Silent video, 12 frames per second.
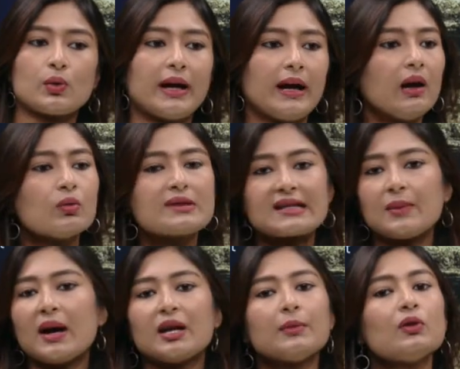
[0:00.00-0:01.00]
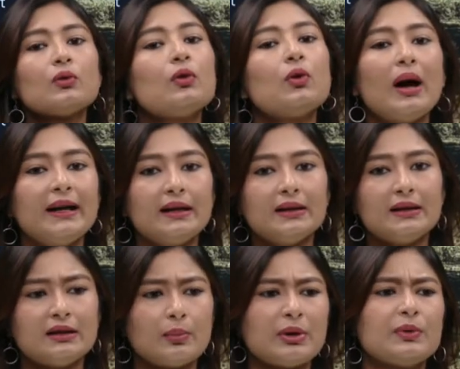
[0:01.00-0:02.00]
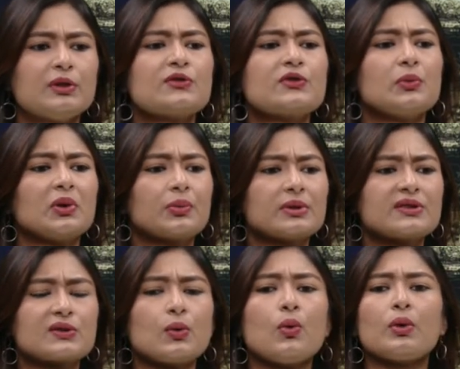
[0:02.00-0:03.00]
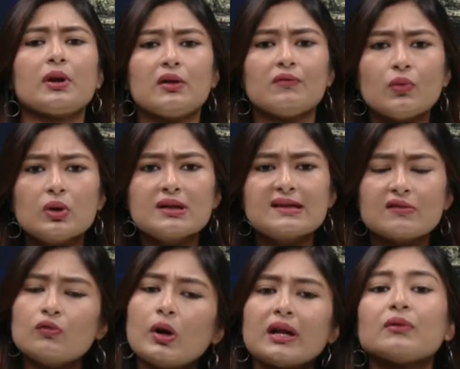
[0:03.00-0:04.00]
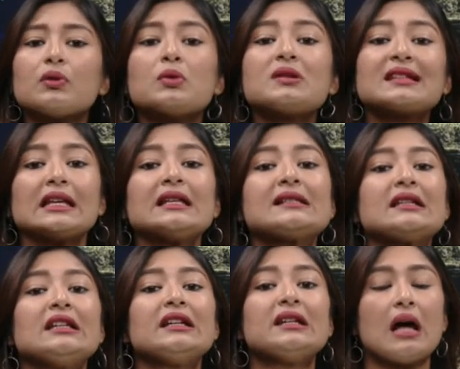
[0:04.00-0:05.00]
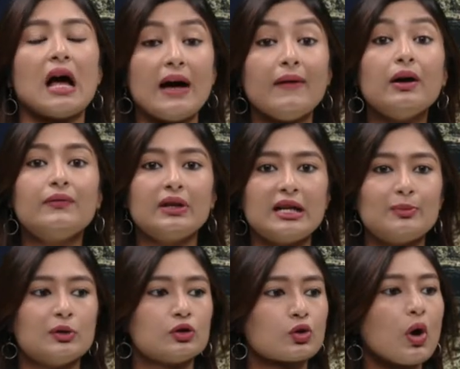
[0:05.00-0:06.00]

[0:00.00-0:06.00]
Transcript: jo hai, uske baare mein logo ko idea nahi tha. People used to work with stone and woods and whatever was easily available.